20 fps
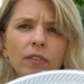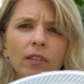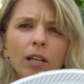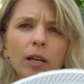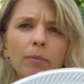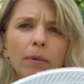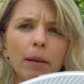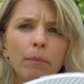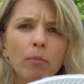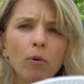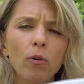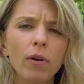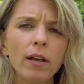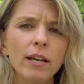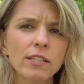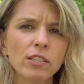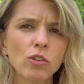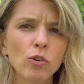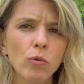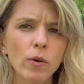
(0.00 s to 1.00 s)
Now my bowl
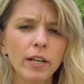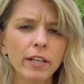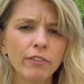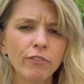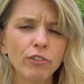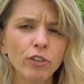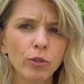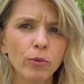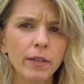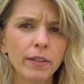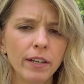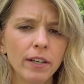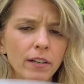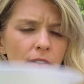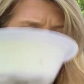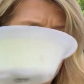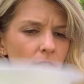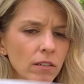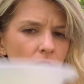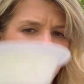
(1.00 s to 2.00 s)
has quite a few in
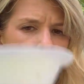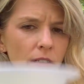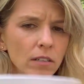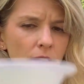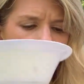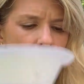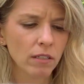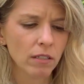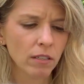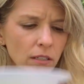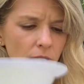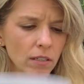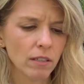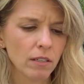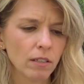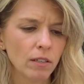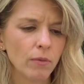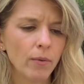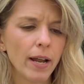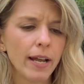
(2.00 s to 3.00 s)
there,
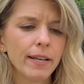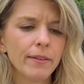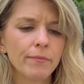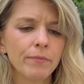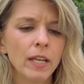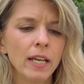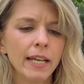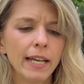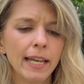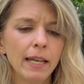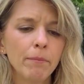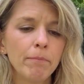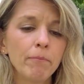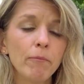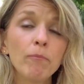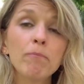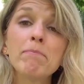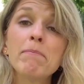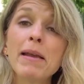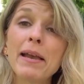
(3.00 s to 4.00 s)
right?
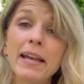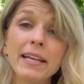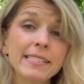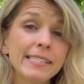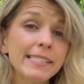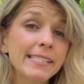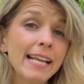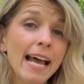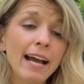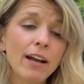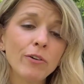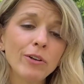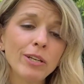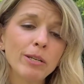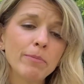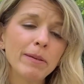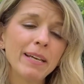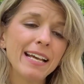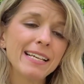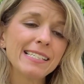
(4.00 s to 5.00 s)
It's not going
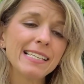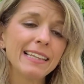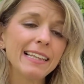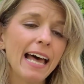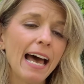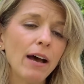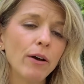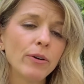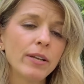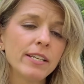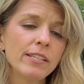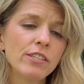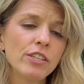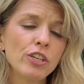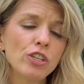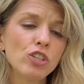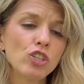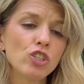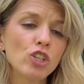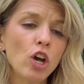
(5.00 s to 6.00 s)
to be as loud as
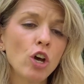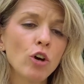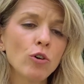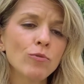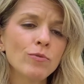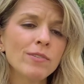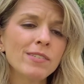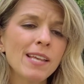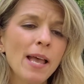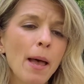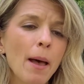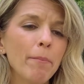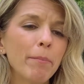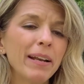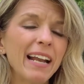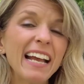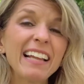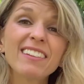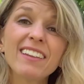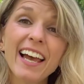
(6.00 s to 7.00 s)
the stones,
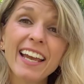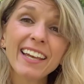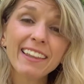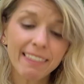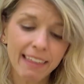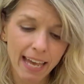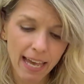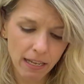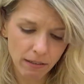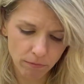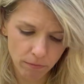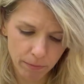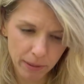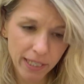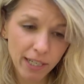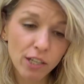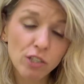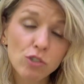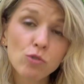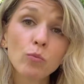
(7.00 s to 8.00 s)
but I like that
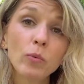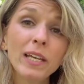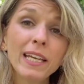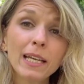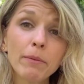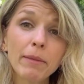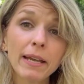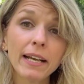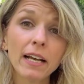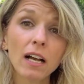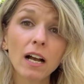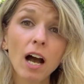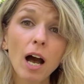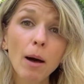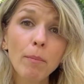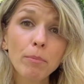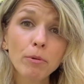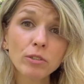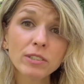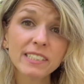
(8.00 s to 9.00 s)
because we can make a
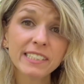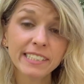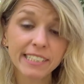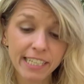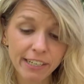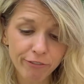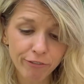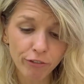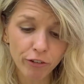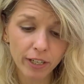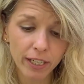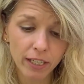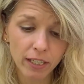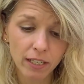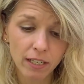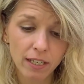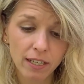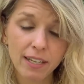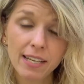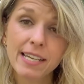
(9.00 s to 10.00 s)
couple different
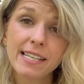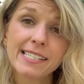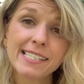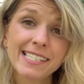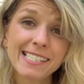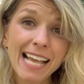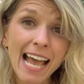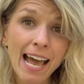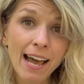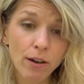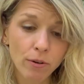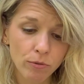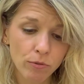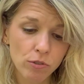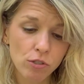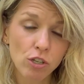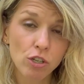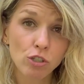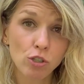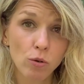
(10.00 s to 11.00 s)

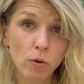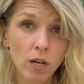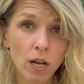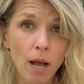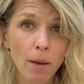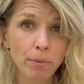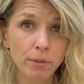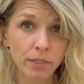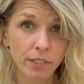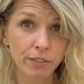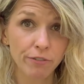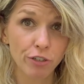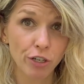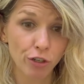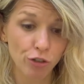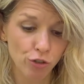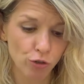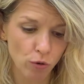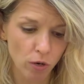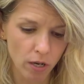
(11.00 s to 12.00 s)
sounds to a couple
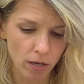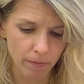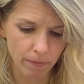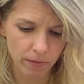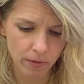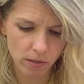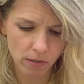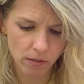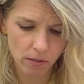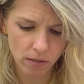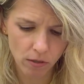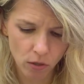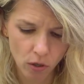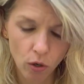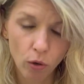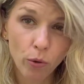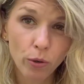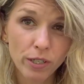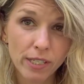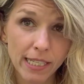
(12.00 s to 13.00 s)
different drums
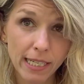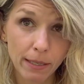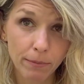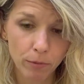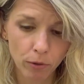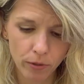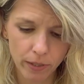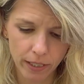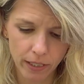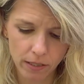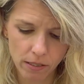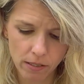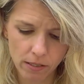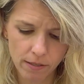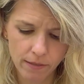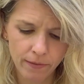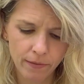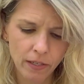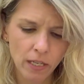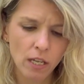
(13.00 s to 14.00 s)
or
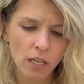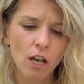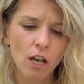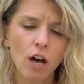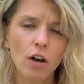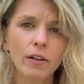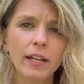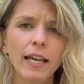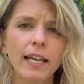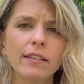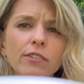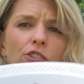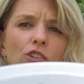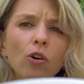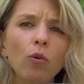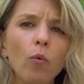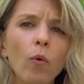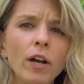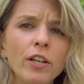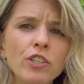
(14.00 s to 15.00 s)
tambourines. Okay,
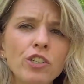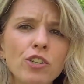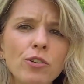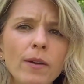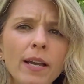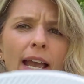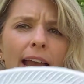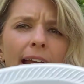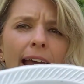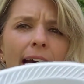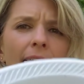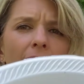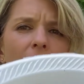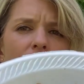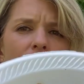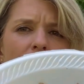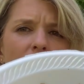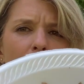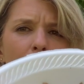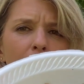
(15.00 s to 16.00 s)
so once you
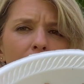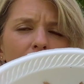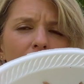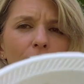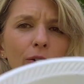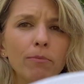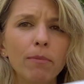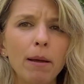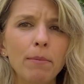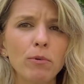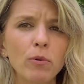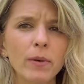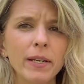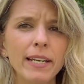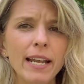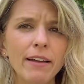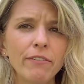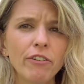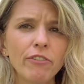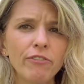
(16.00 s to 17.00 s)
have some in there, remember we
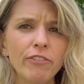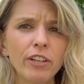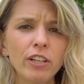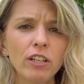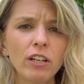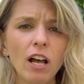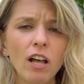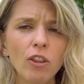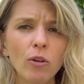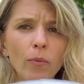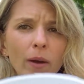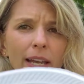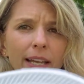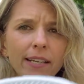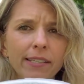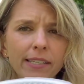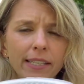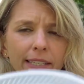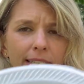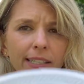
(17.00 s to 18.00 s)
never fill it all the way
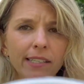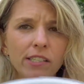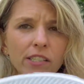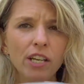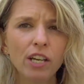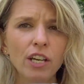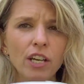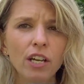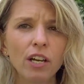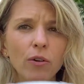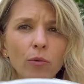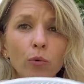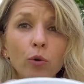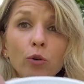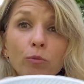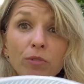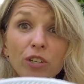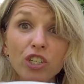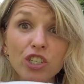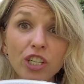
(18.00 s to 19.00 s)
because it needs
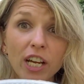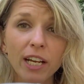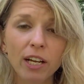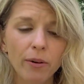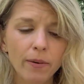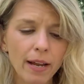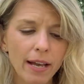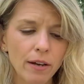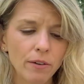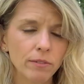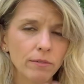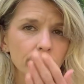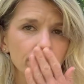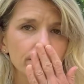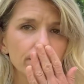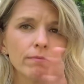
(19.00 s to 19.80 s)
room to shake around.